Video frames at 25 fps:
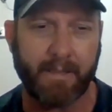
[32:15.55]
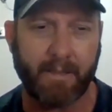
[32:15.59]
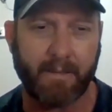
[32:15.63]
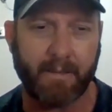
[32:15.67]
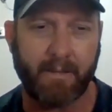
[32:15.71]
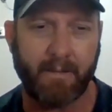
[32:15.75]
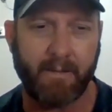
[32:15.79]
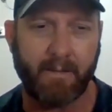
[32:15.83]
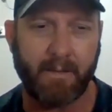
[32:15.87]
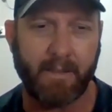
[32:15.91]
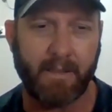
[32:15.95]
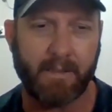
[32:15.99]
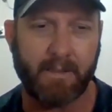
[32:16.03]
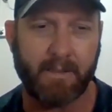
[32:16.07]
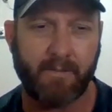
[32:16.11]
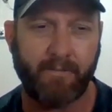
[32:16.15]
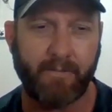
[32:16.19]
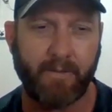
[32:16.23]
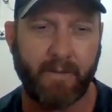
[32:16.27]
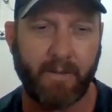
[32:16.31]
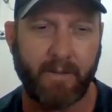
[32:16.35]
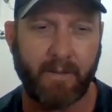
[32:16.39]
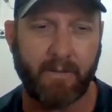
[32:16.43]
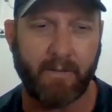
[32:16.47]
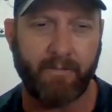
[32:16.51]
I think there's
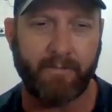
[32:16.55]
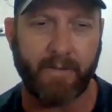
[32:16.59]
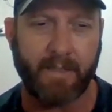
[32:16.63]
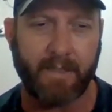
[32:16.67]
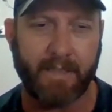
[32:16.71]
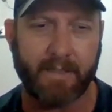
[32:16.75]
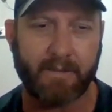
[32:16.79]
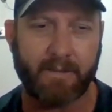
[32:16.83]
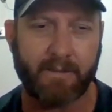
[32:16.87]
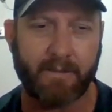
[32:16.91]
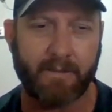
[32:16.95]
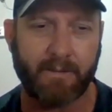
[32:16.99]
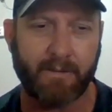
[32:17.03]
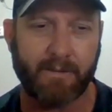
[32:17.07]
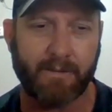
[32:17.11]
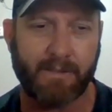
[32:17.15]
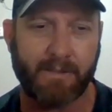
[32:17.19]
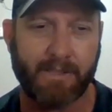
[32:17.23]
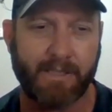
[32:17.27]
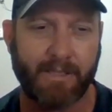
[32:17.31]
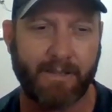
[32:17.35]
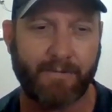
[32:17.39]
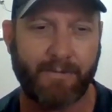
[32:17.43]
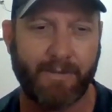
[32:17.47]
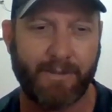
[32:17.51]
very vital
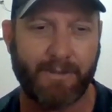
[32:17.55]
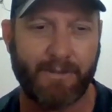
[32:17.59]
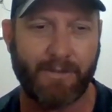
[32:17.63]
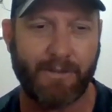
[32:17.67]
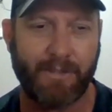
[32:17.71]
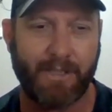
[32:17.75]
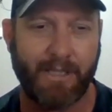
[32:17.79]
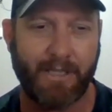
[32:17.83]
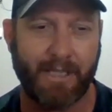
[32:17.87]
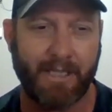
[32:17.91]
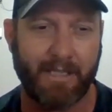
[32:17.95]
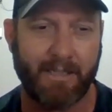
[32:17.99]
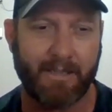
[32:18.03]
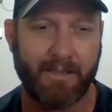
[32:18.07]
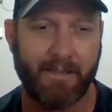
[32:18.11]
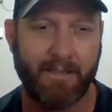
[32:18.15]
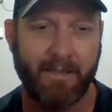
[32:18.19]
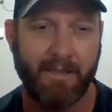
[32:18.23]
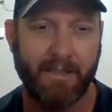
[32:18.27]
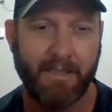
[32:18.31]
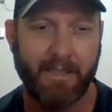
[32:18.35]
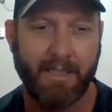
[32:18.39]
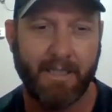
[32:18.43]
stuff that you can